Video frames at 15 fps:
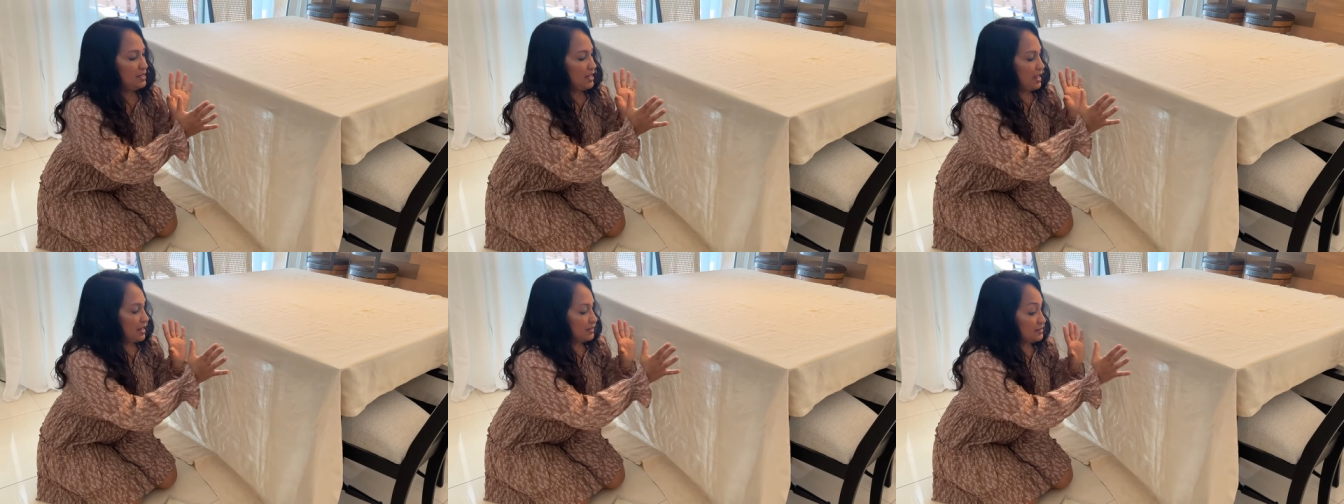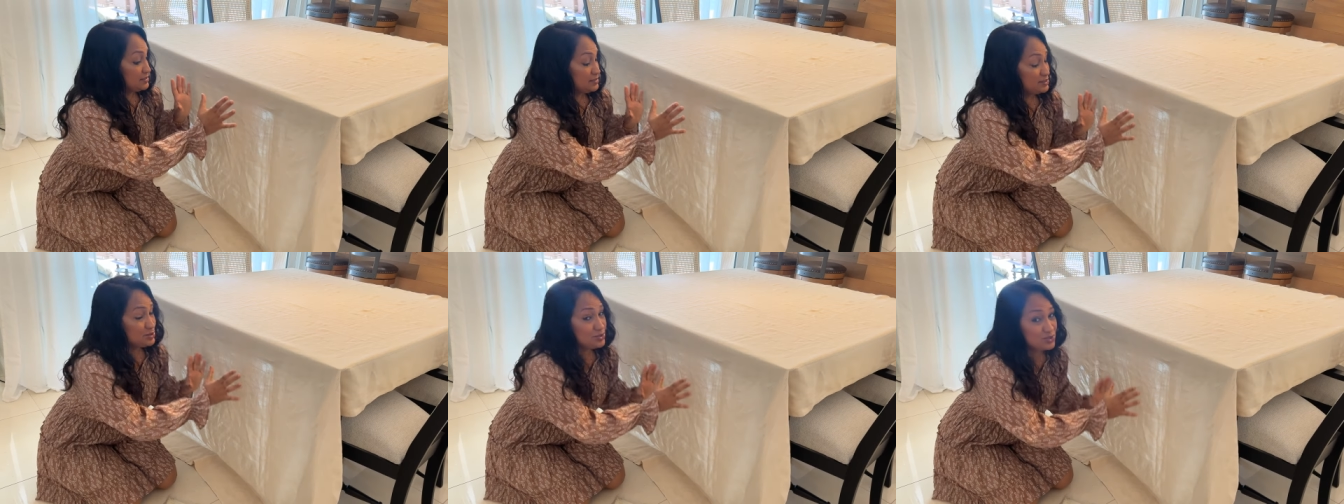and this
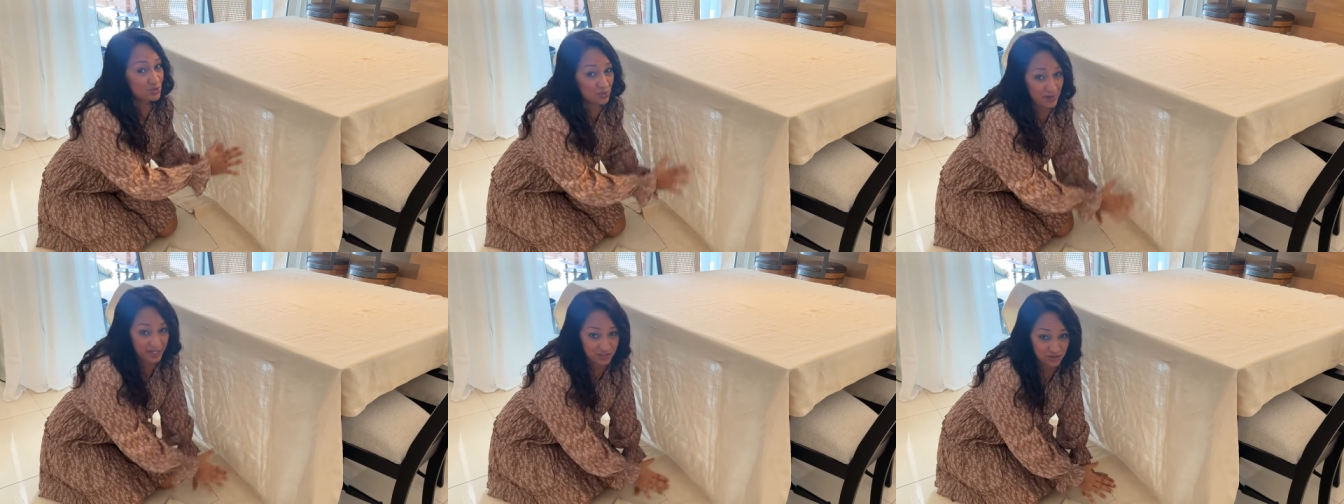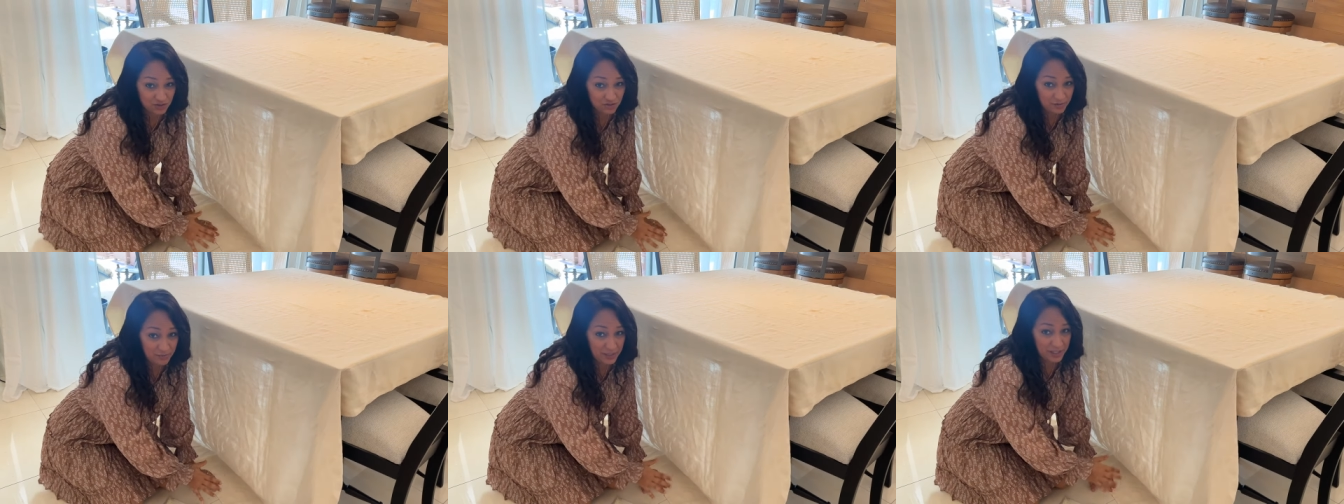is so
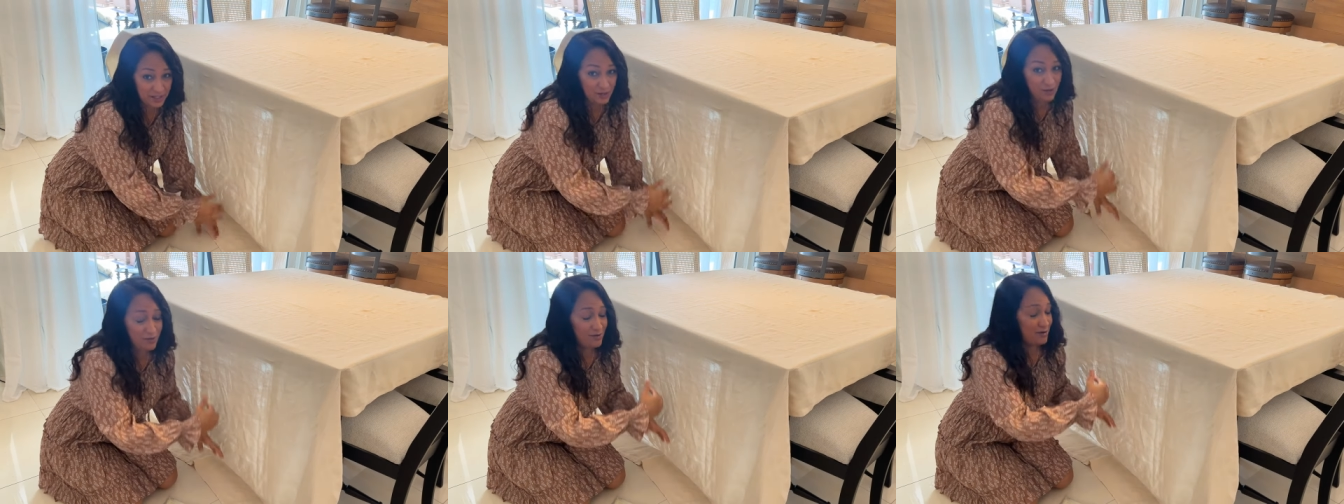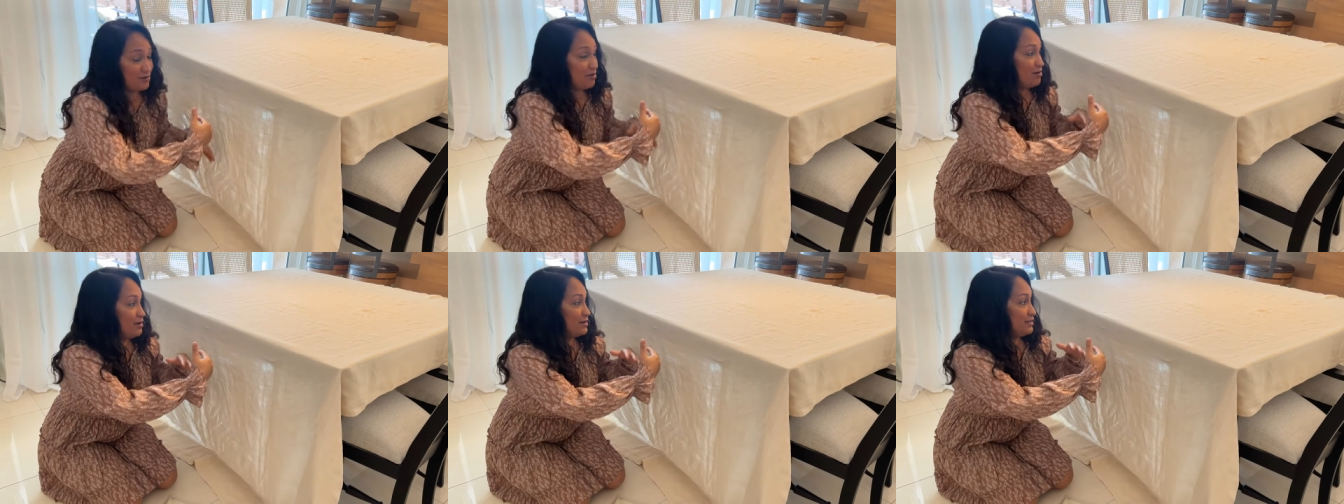extremely long
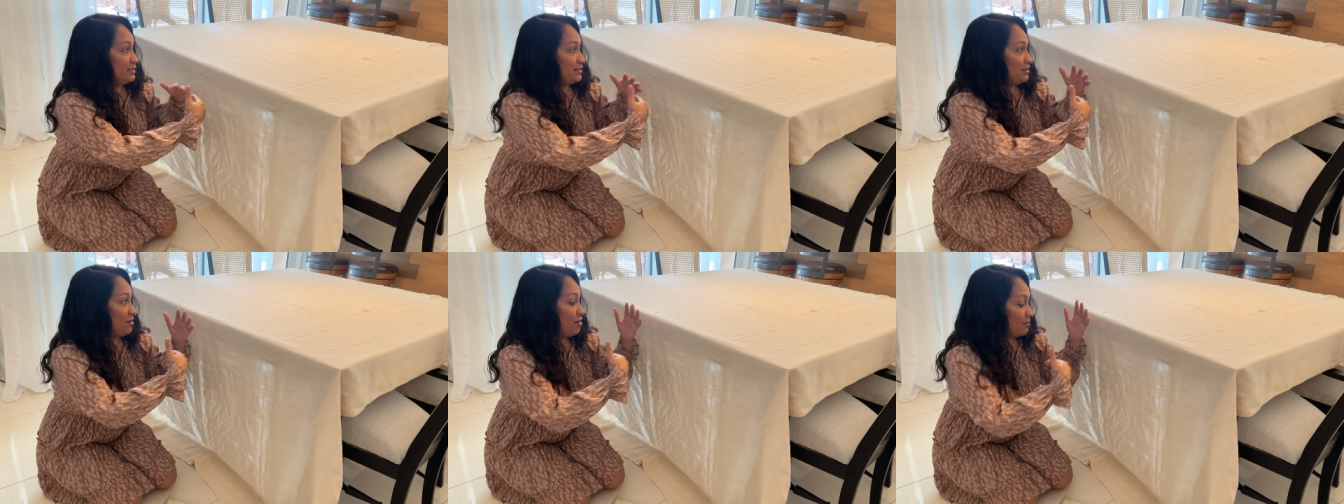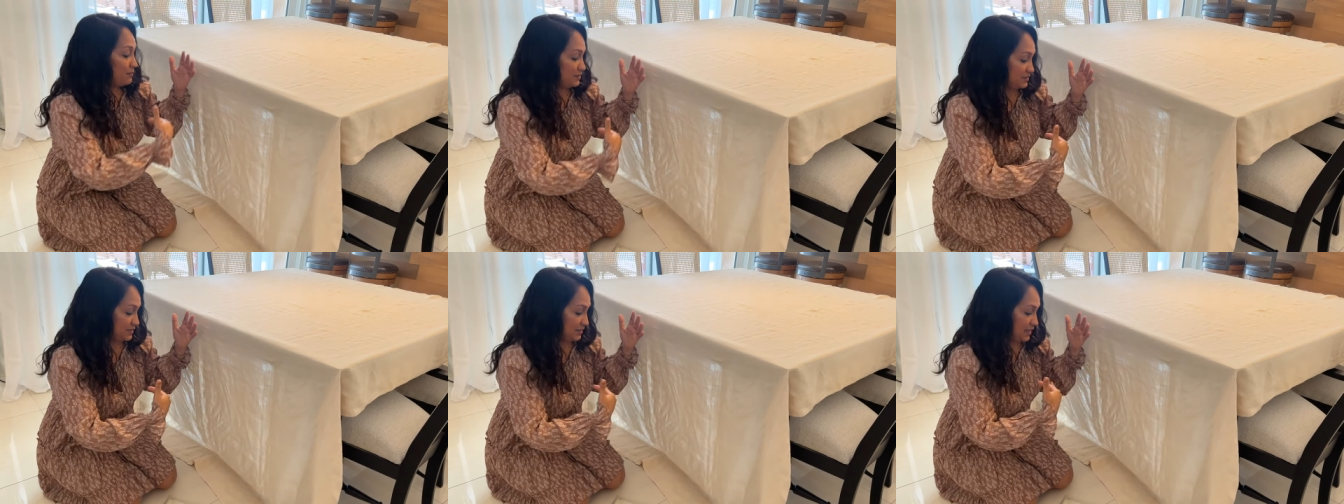on the
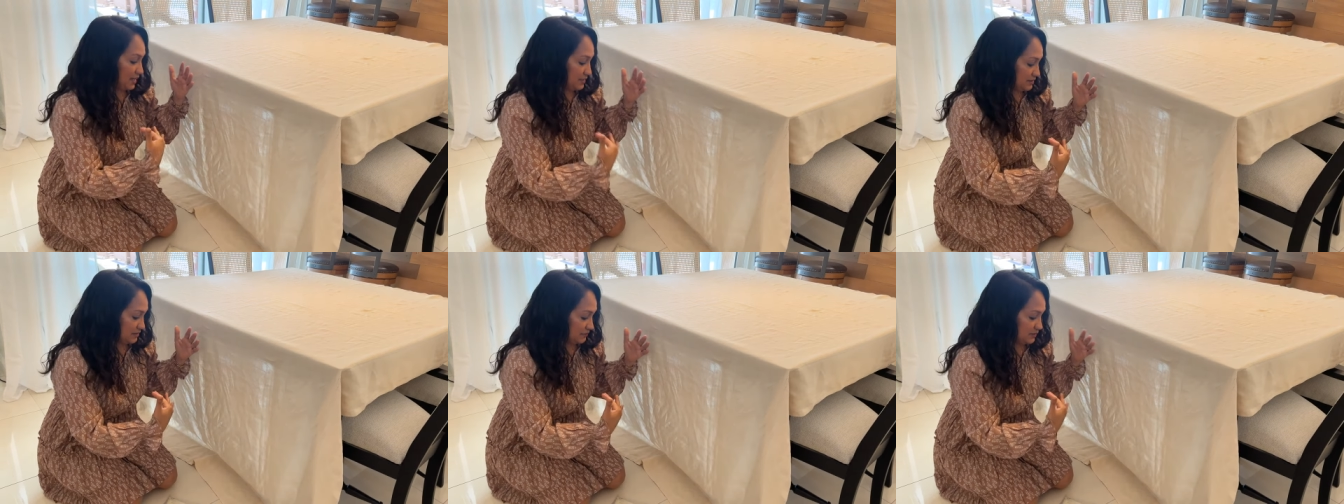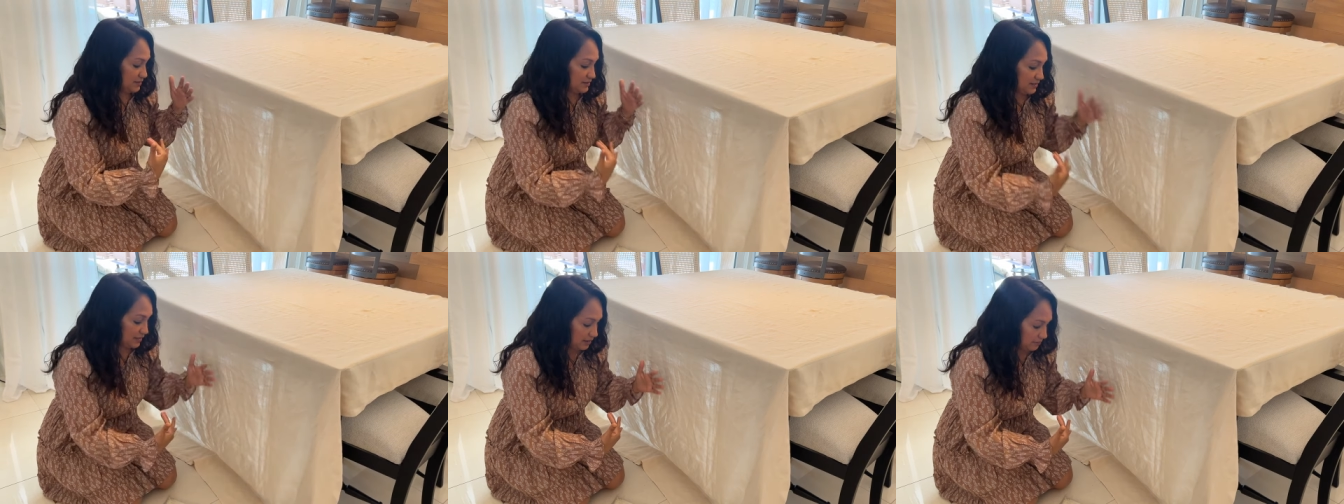opposite ends of the
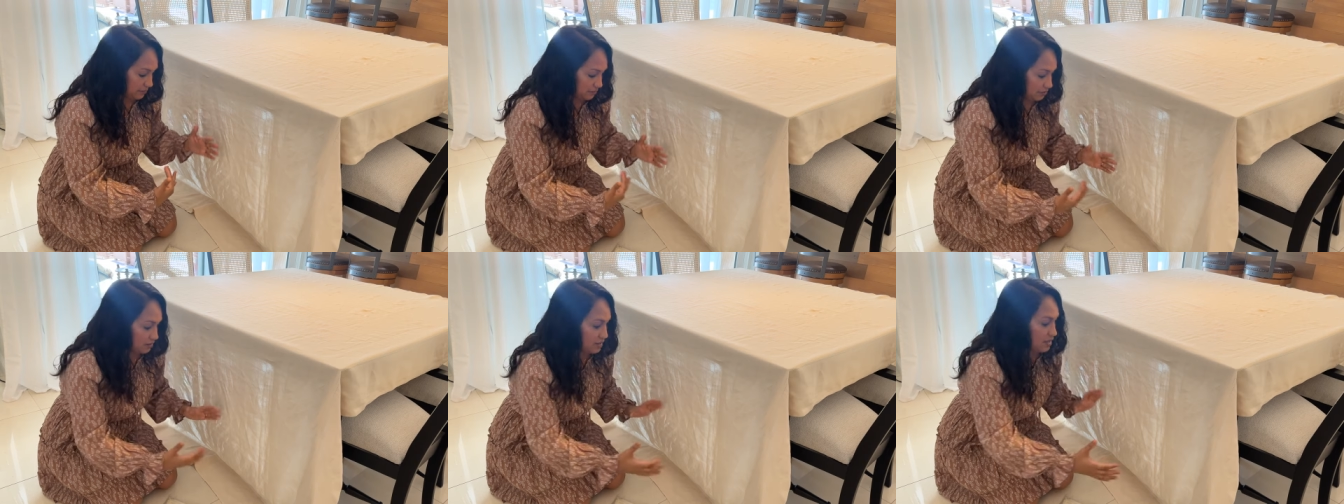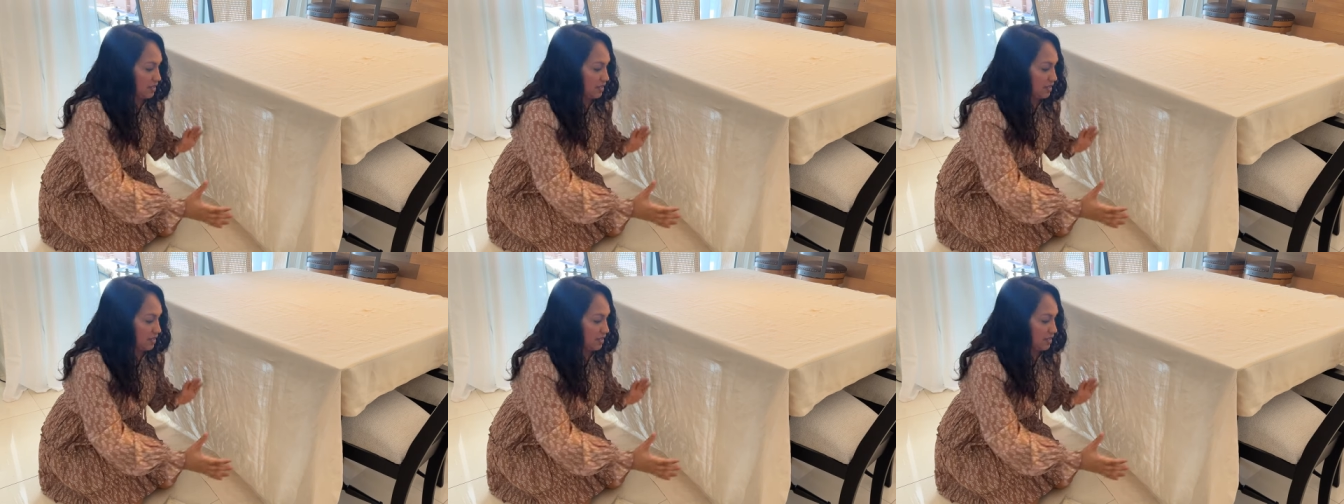table,